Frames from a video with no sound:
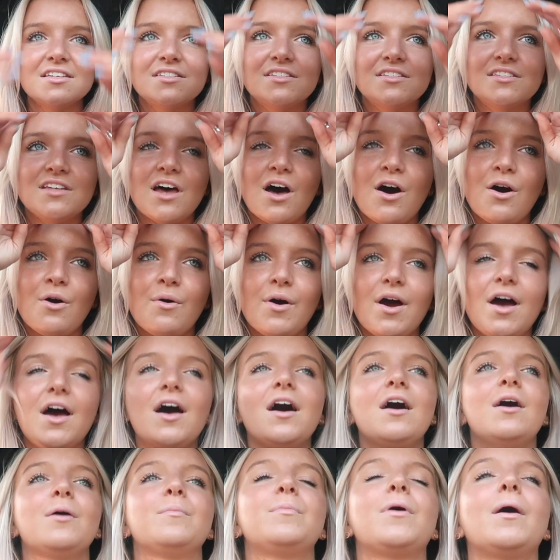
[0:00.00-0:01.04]
So
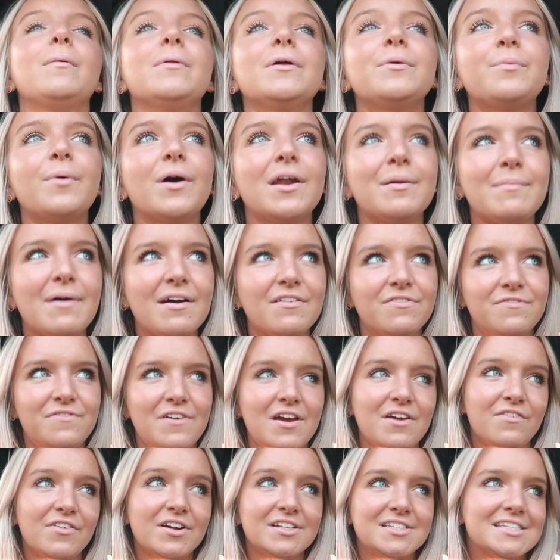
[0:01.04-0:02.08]
probably one of my
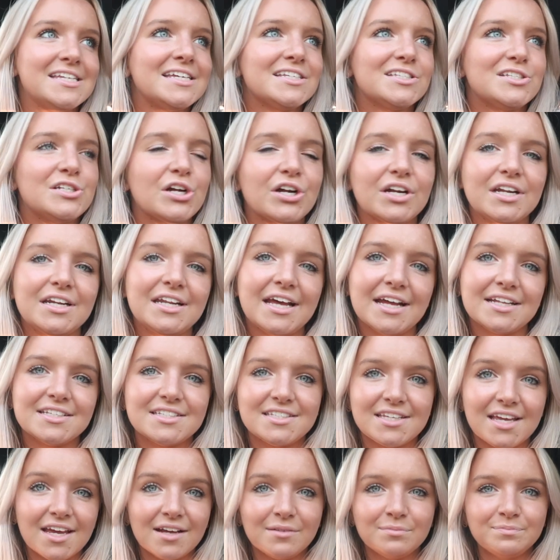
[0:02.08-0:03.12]
favorites is Dirty
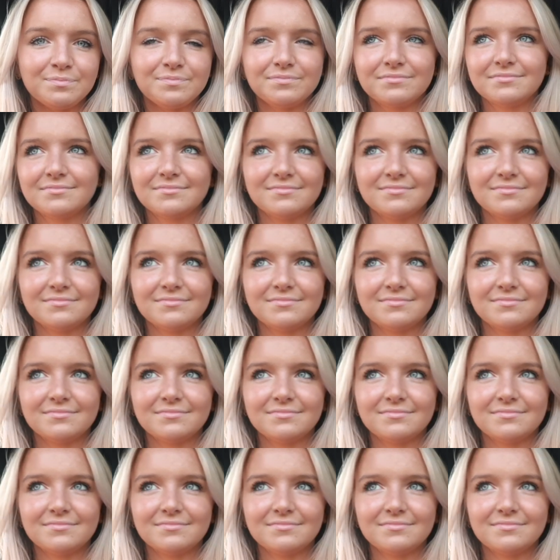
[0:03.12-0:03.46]
Dancing.